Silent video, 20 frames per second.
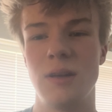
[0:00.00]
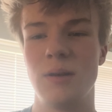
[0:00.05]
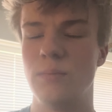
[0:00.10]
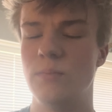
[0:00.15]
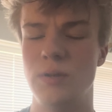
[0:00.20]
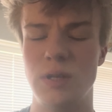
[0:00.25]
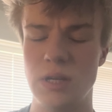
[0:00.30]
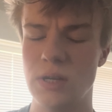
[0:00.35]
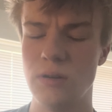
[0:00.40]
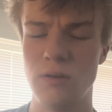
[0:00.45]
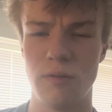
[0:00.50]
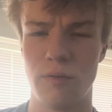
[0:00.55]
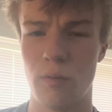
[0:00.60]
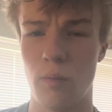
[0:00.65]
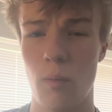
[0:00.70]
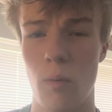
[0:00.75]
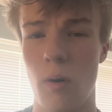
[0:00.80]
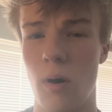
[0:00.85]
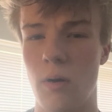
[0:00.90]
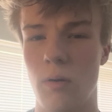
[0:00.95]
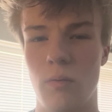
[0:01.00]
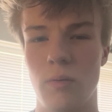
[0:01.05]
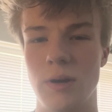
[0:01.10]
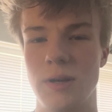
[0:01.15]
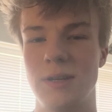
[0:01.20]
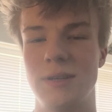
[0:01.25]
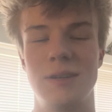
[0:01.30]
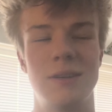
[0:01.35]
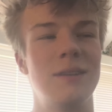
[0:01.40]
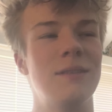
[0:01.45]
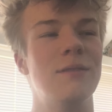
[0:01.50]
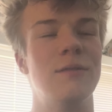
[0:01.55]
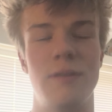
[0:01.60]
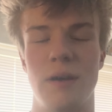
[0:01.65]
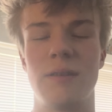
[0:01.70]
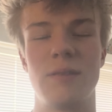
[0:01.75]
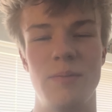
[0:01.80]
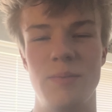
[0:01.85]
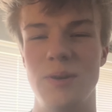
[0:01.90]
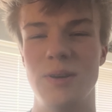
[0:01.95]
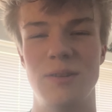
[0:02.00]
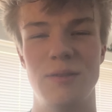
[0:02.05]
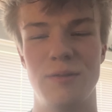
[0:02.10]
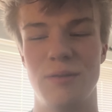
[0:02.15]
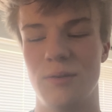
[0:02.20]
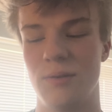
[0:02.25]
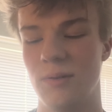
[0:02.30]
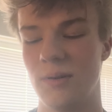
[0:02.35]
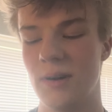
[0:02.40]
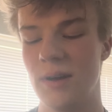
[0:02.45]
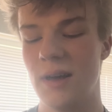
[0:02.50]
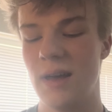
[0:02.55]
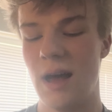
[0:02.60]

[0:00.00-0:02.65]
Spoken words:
beautiful hallway, very beautiful.